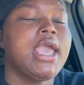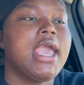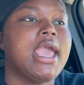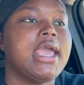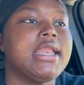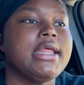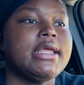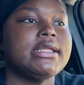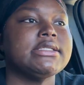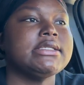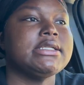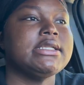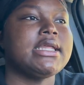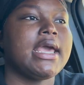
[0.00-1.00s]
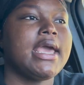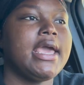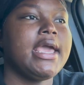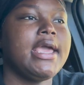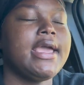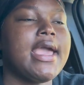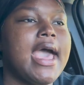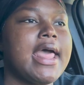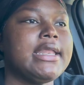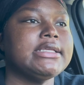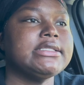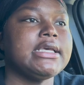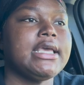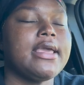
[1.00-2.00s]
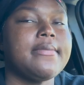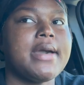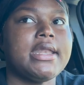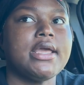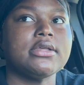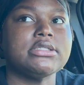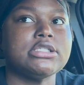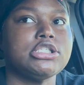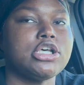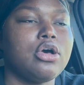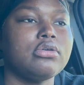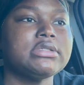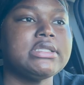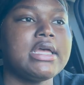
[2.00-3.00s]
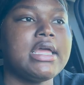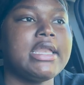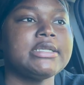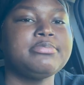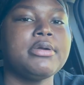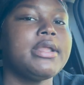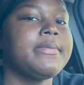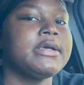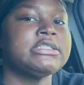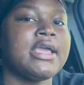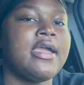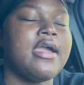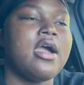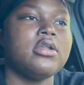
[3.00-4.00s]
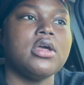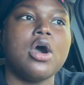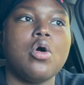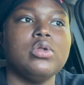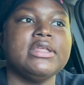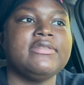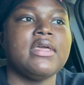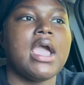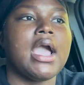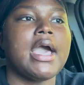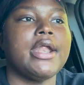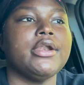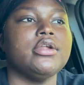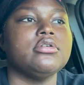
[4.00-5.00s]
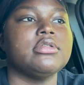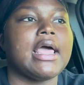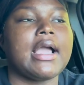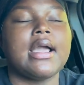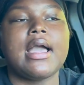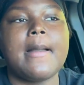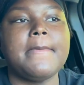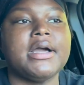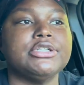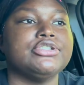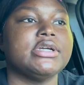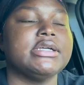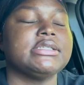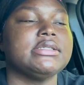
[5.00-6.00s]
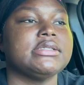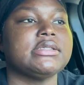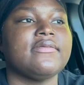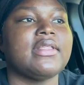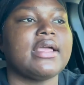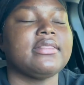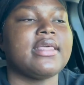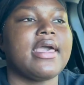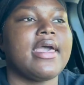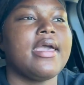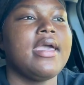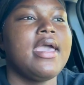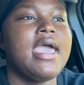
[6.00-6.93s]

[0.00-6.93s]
and then today i need to get my nails and toes done that's pretty much the only thing i gotta do like i got my dress and stuff like that